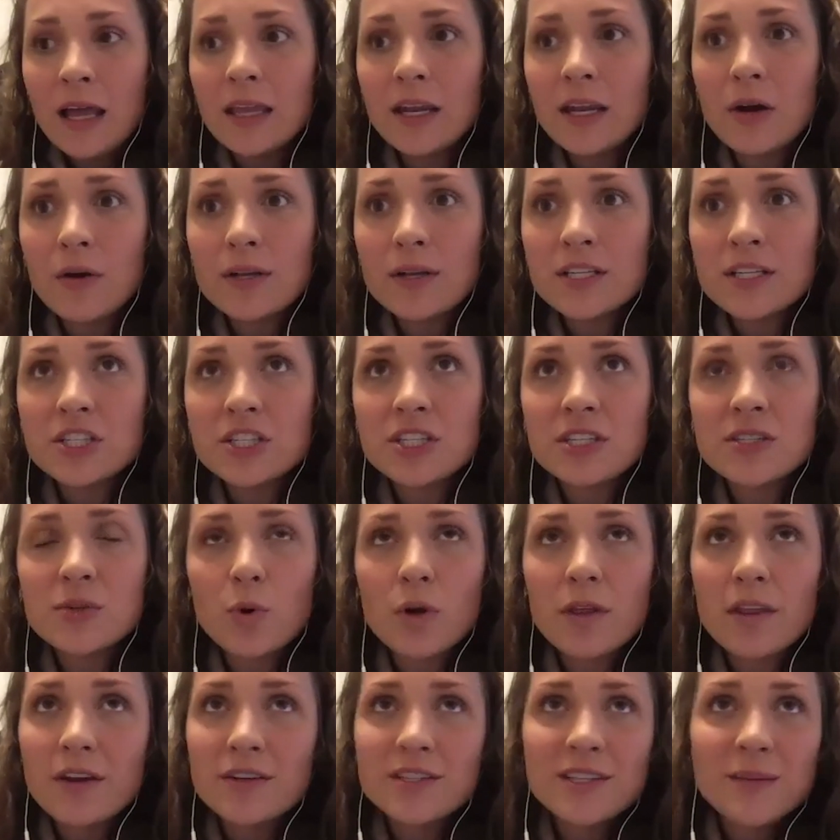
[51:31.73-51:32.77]
you know, it's
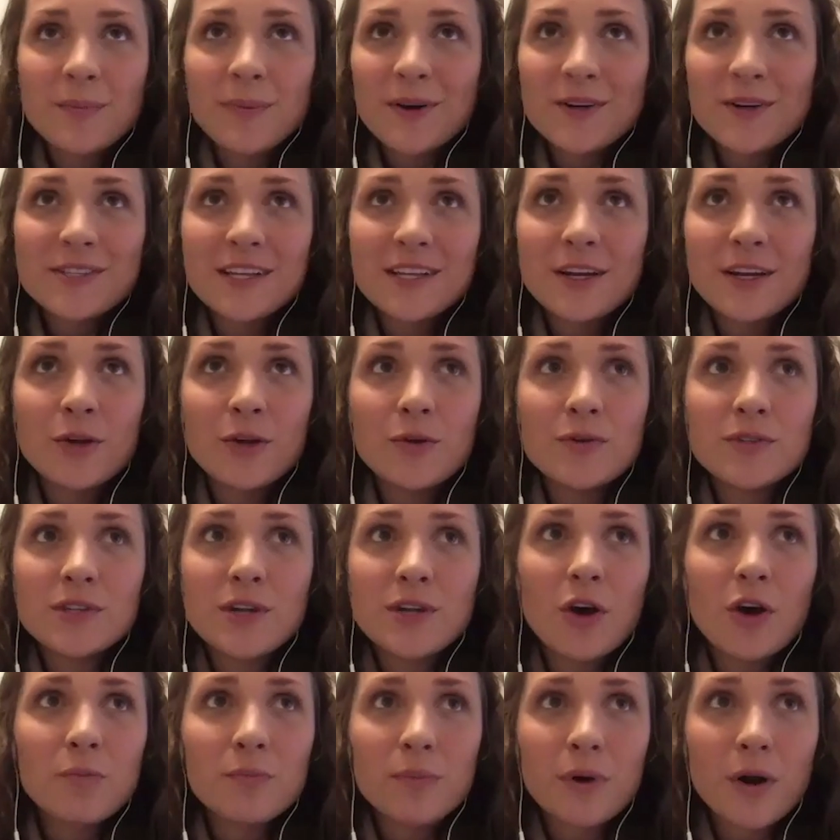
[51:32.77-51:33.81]
just, or there's the person
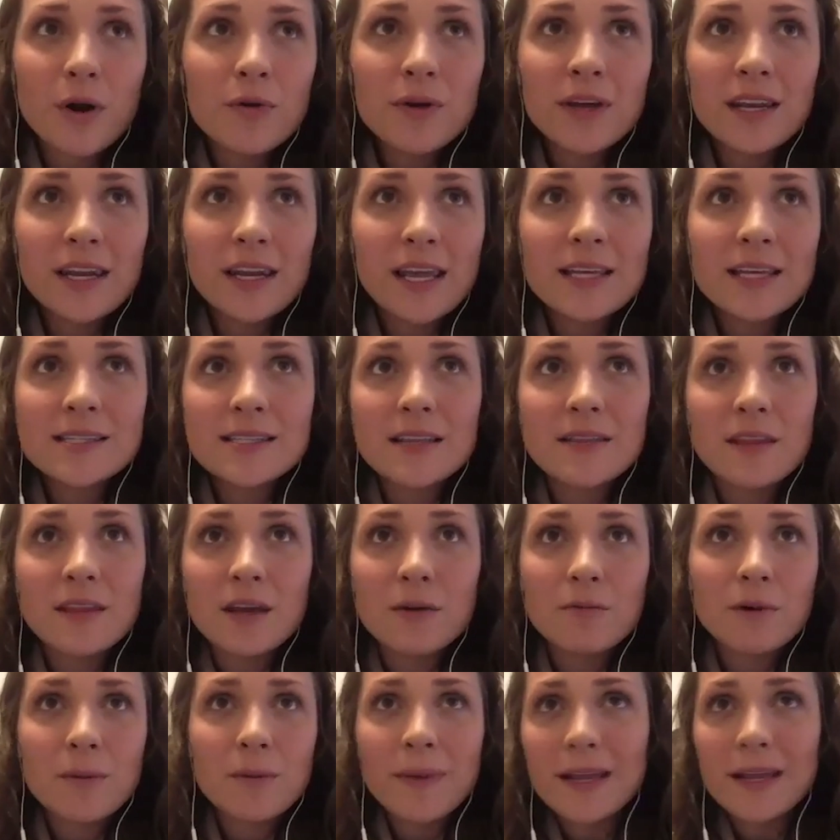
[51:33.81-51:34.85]
who's known brokenness and
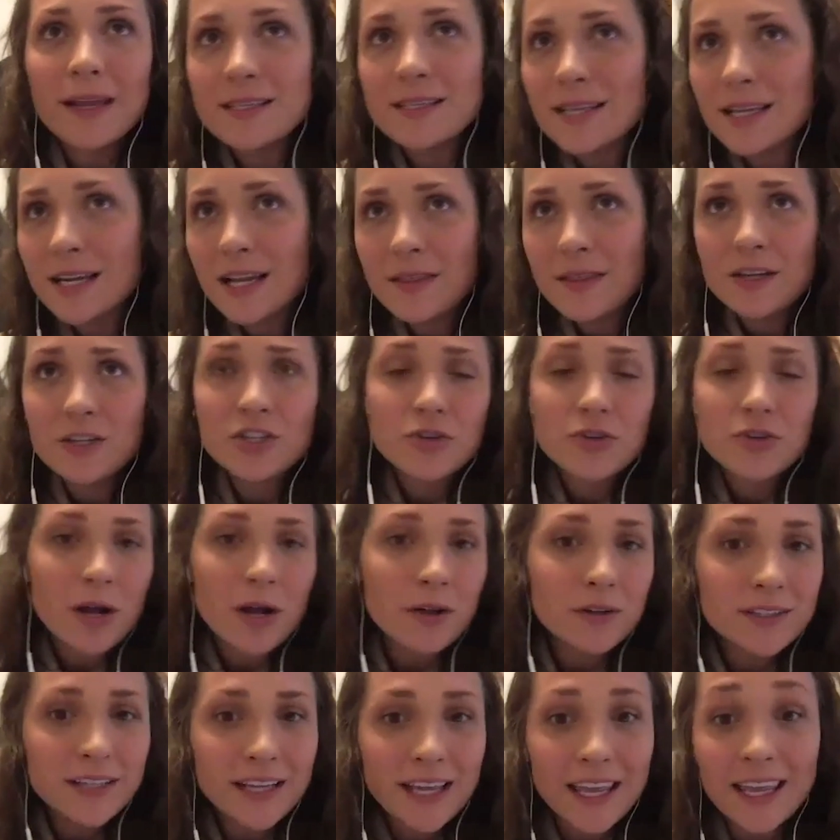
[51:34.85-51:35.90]
then repented and then
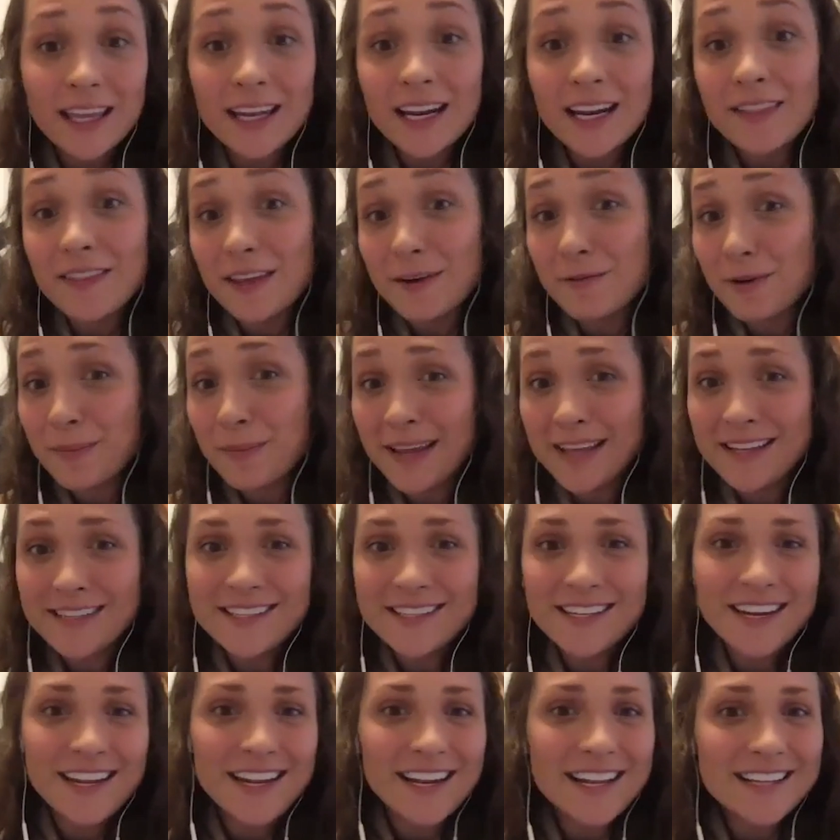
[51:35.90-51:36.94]
struggled again and then
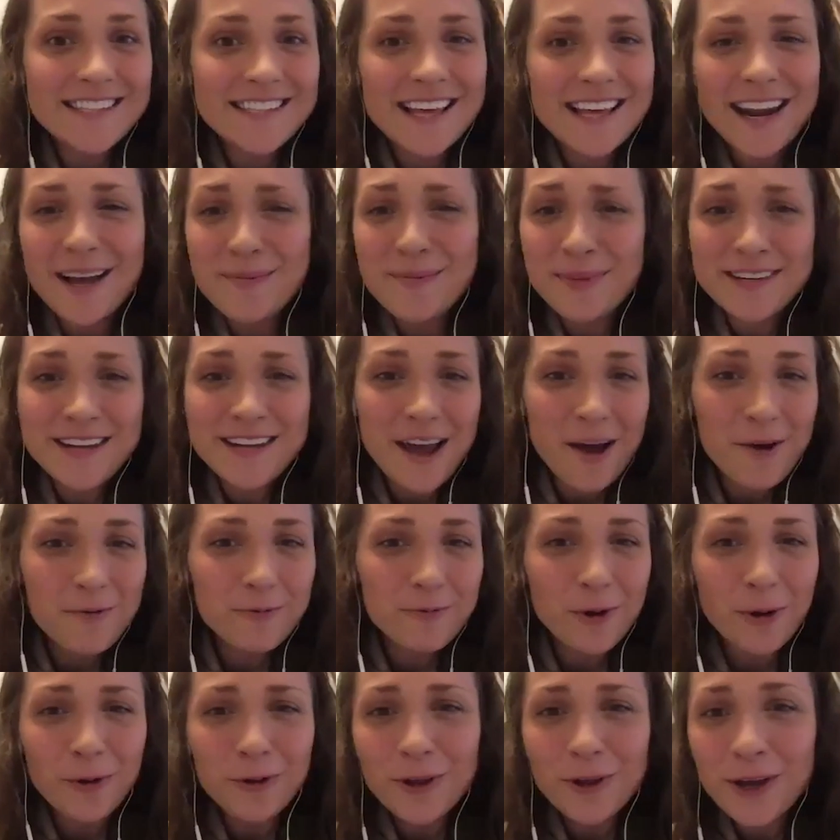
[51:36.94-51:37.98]
repented. And it's that up and
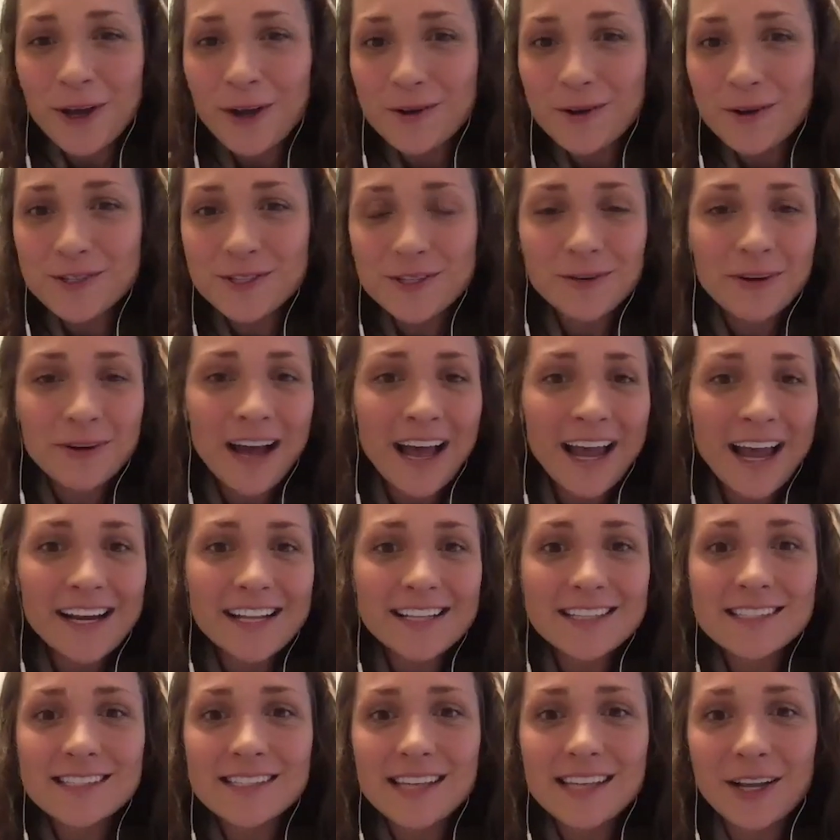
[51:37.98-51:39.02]
down roller coaster
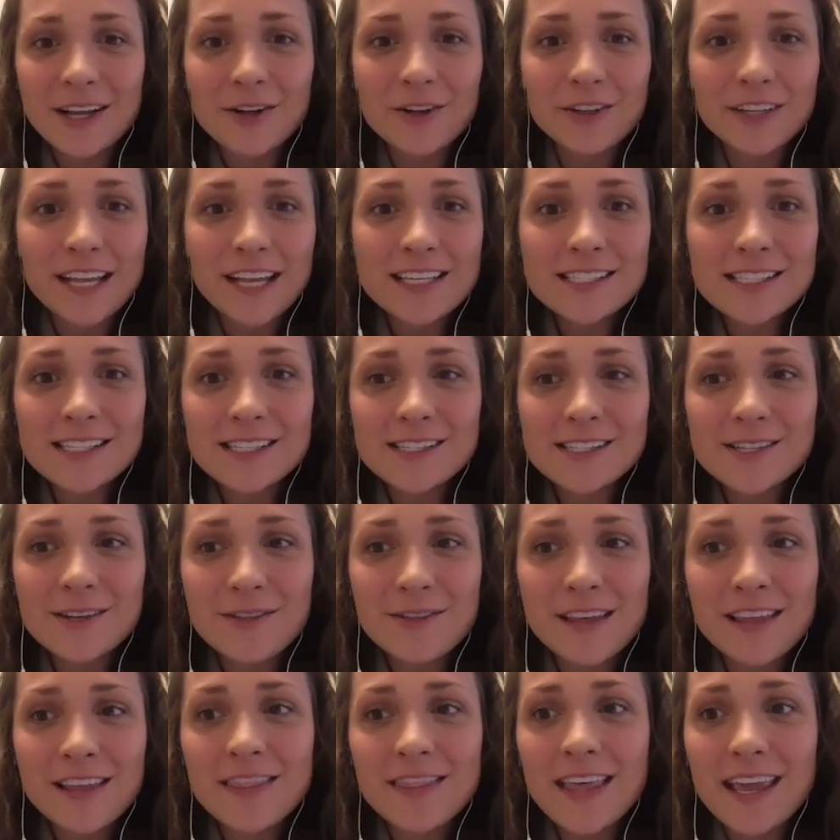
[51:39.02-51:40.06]
ride in singleness. And
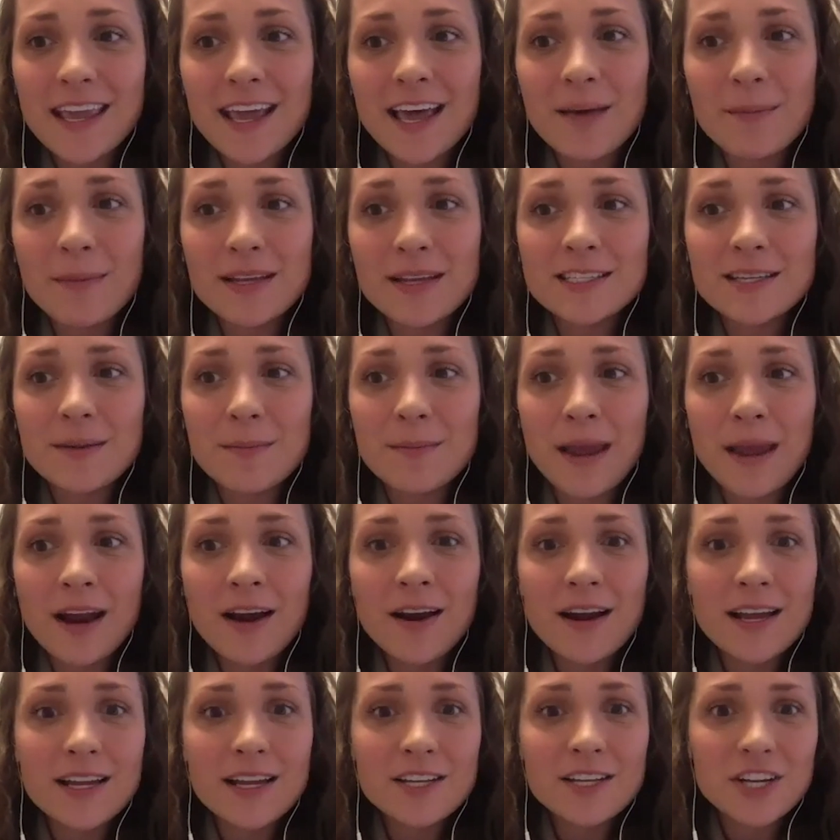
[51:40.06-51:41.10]
so then they come into
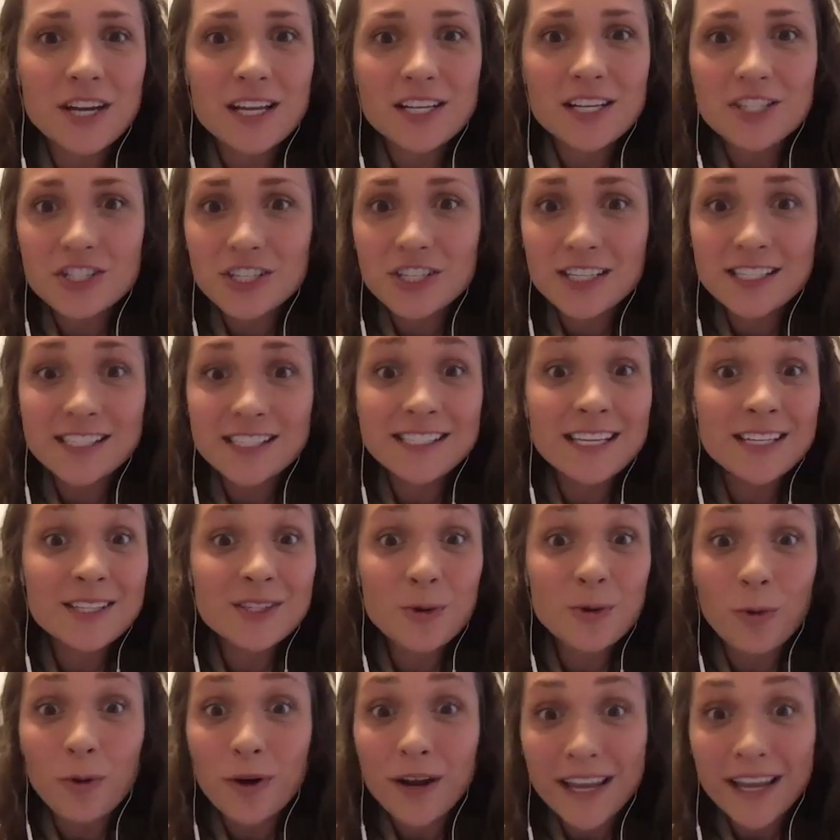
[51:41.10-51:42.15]
marriage and it's just
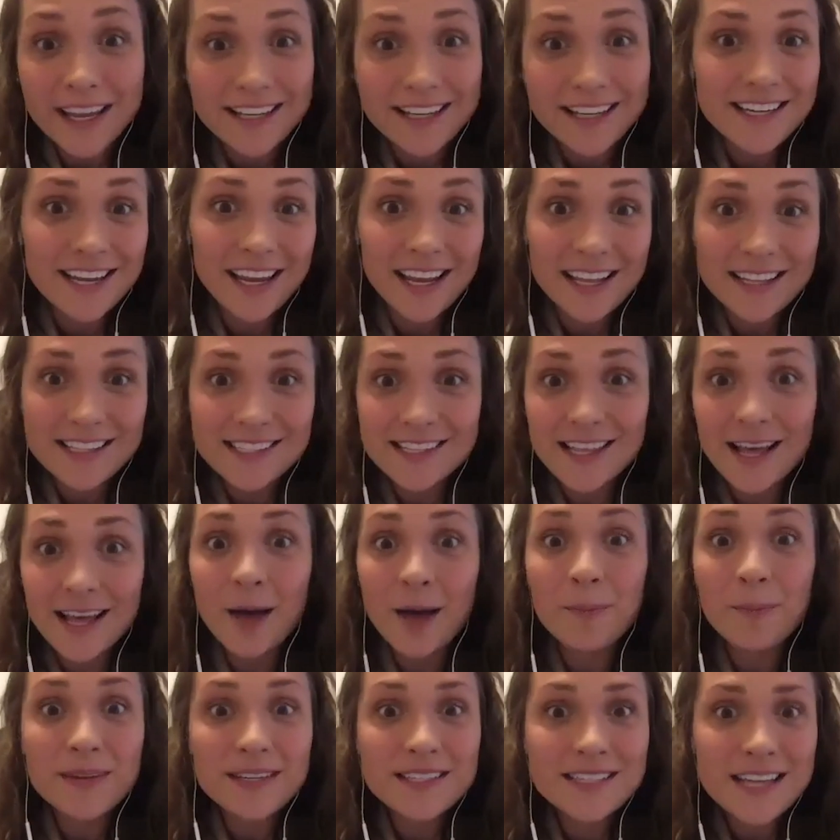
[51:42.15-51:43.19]
disorienting. It's mm-hmm.
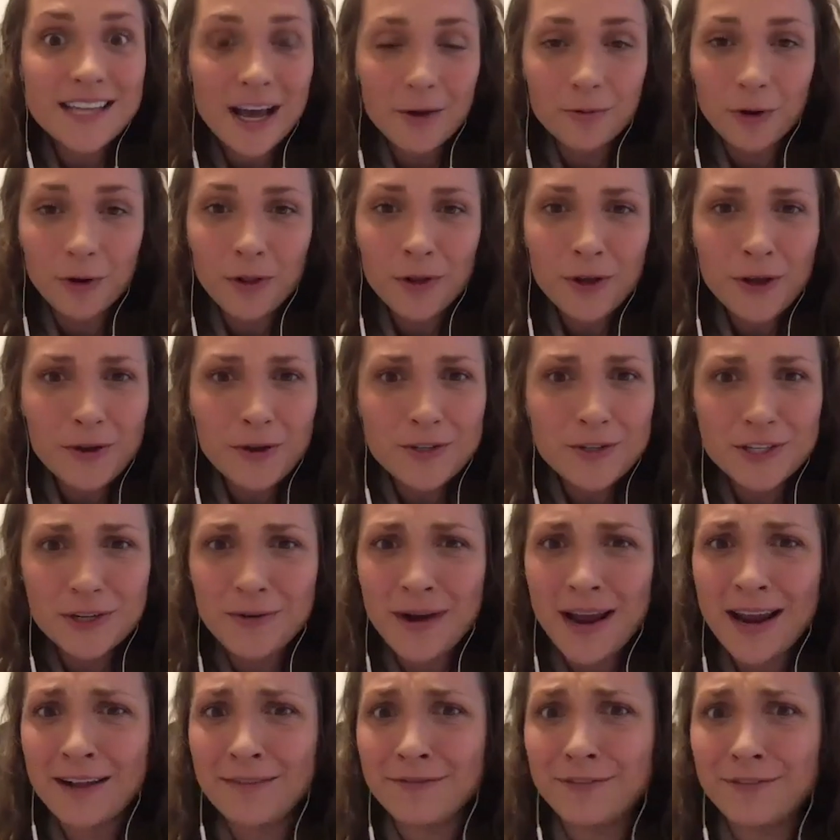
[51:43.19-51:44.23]
the up mm-hmm. and down roller
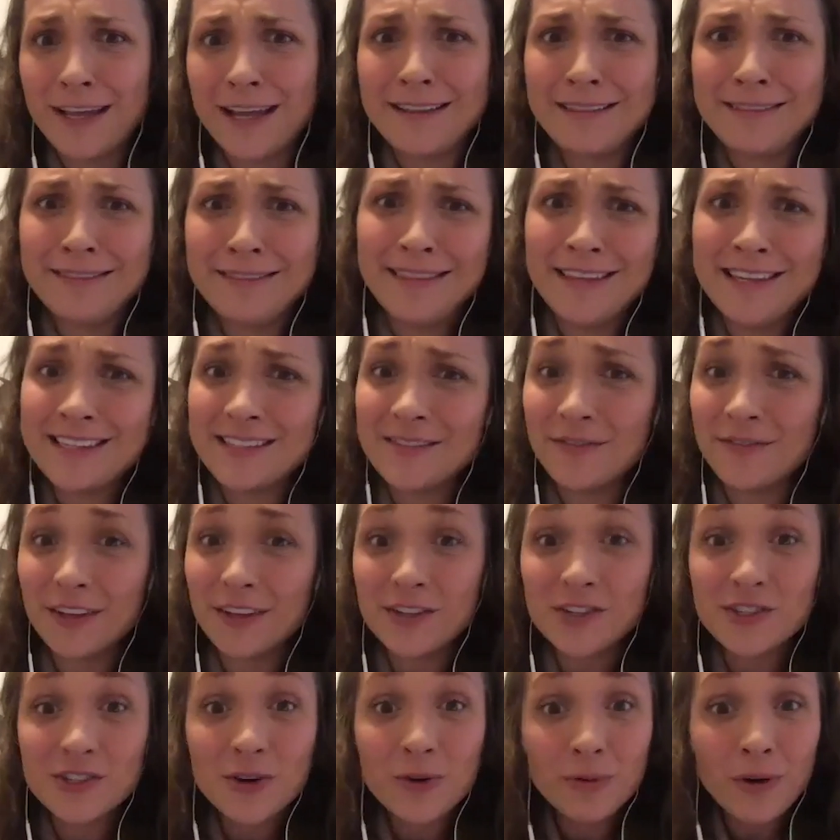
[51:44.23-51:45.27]
coaster ride of like, this
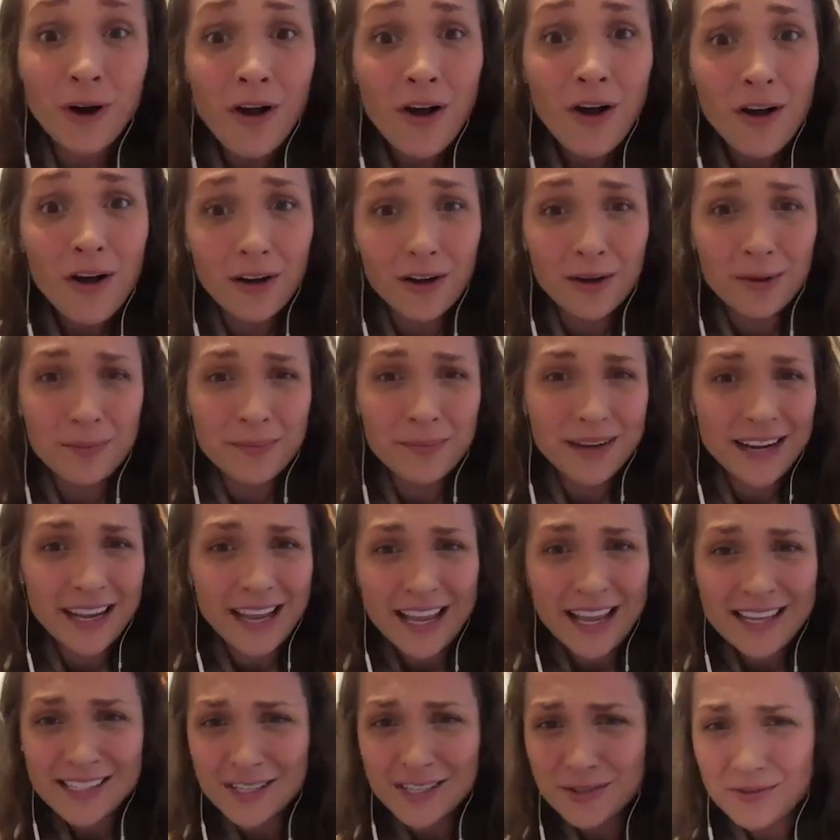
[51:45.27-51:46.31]
feels so wrong,
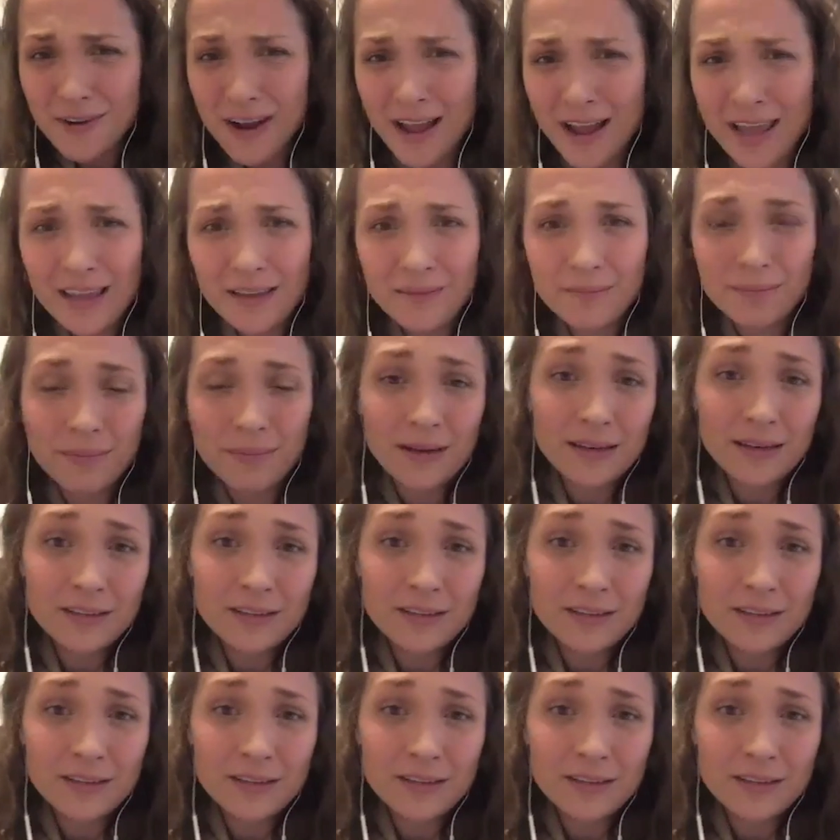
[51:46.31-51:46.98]
but I guess it's right.